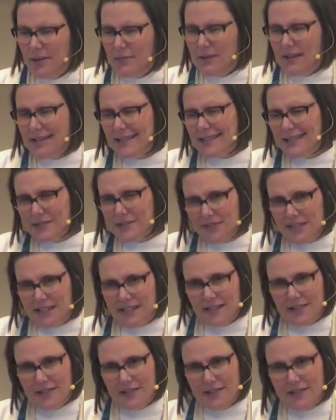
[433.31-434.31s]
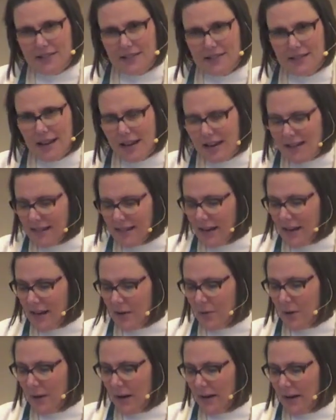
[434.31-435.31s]
because these visitors say to
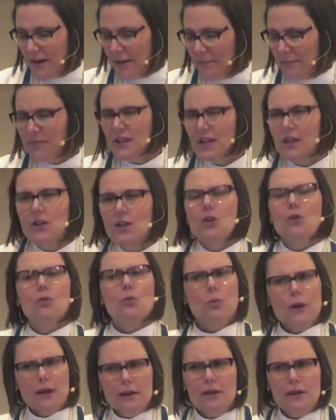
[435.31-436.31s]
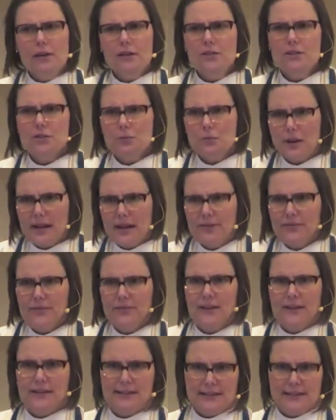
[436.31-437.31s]
Abraham, where is your
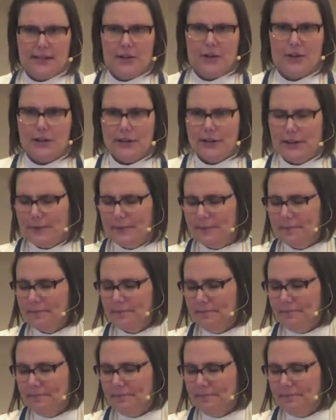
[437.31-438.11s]
wife Sarah?